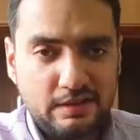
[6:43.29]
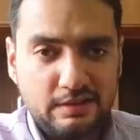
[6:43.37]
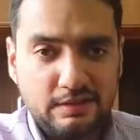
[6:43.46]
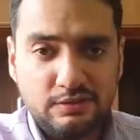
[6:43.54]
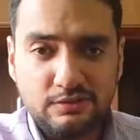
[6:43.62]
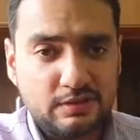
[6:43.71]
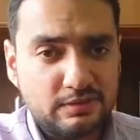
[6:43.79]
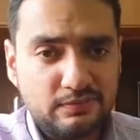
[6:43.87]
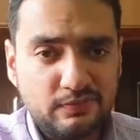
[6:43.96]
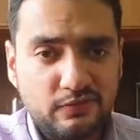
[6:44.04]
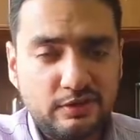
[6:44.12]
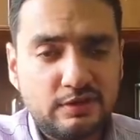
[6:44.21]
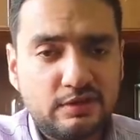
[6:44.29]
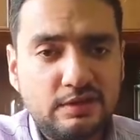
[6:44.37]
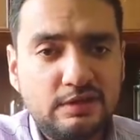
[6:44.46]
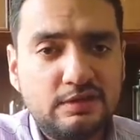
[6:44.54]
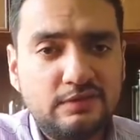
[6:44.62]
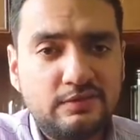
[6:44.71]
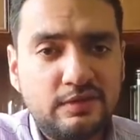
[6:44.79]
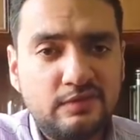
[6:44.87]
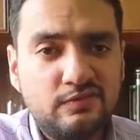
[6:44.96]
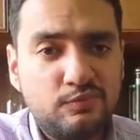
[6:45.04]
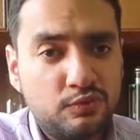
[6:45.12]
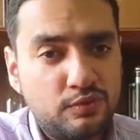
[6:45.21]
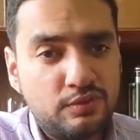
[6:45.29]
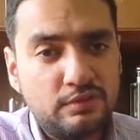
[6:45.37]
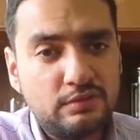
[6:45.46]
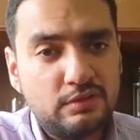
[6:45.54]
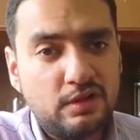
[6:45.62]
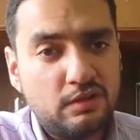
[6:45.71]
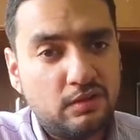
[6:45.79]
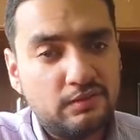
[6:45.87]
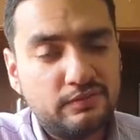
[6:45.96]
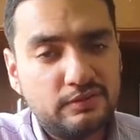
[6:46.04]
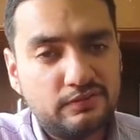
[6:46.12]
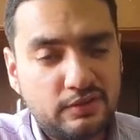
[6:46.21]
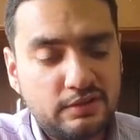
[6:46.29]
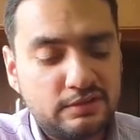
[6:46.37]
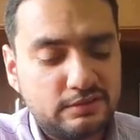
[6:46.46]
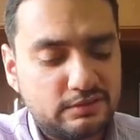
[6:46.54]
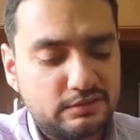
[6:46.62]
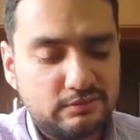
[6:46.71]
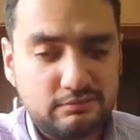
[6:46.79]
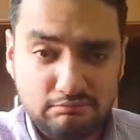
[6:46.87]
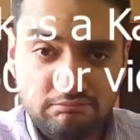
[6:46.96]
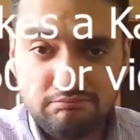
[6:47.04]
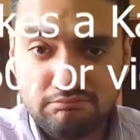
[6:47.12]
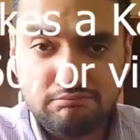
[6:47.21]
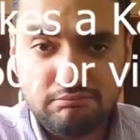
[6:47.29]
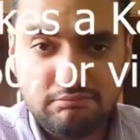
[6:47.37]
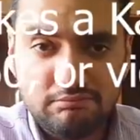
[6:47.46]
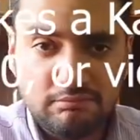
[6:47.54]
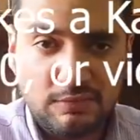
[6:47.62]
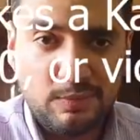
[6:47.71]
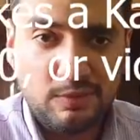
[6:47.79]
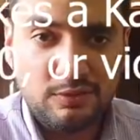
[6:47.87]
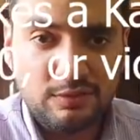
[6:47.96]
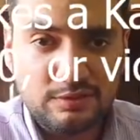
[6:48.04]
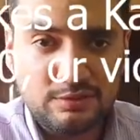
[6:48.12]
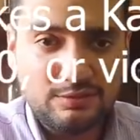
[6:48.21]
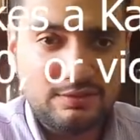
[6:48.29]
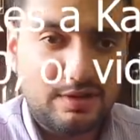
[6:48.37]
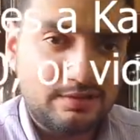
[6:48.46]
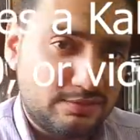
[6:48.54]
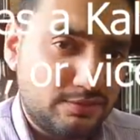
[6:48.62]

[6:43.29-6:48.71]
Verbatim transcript: You can win a Kalita Wave brewer along with filters. Maybe you can do that.